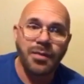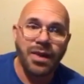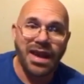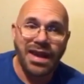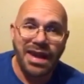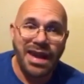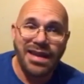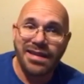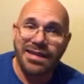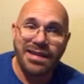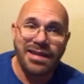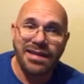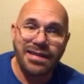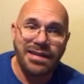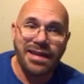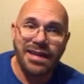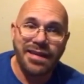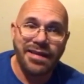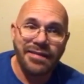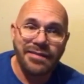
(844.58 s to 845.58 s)
up like
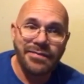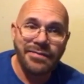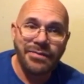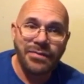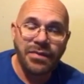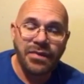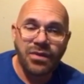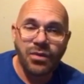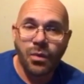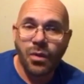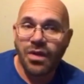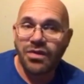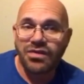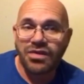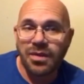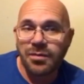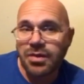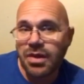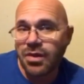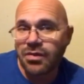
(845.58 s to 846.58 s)
AT&T was
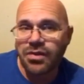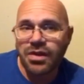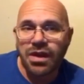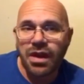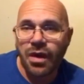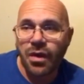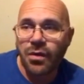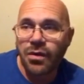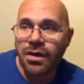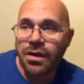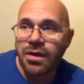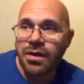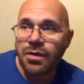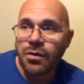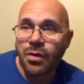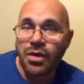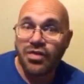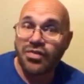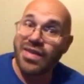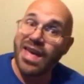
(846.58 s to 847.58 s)
some years ago,
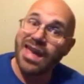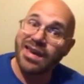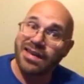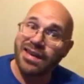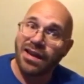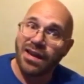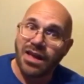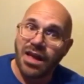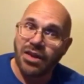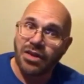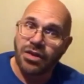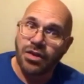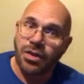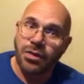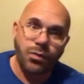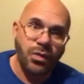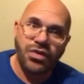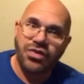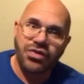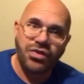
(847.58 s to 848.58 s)
which that did a lot of
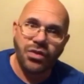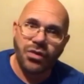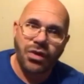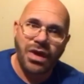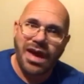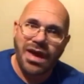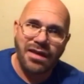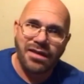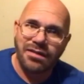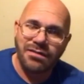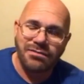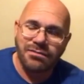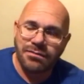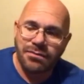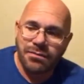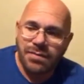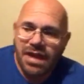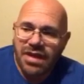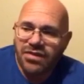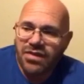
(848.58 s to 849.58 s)
good. We still got
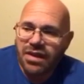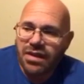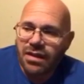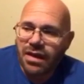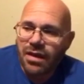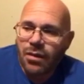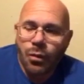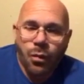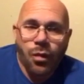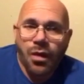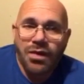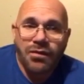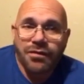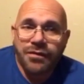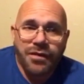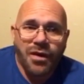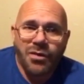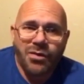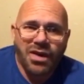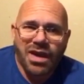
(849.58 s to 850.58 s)
basically one
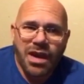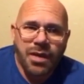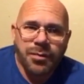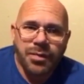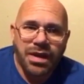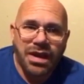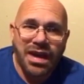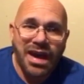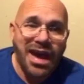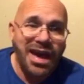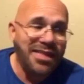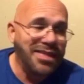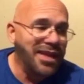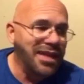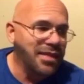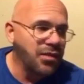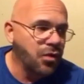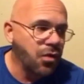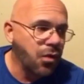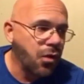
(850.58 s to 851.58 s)
phone company. I
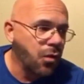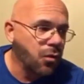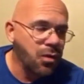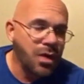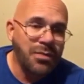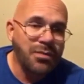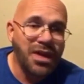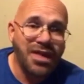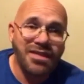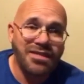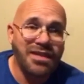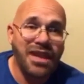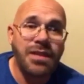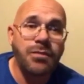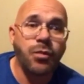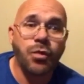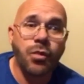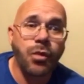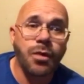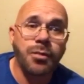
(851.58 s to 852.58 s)
think they're all run by the
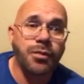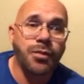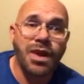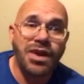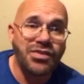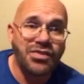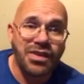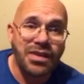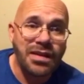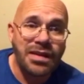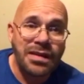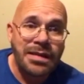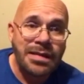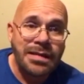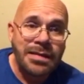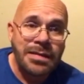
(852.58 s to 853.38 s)
same corporation.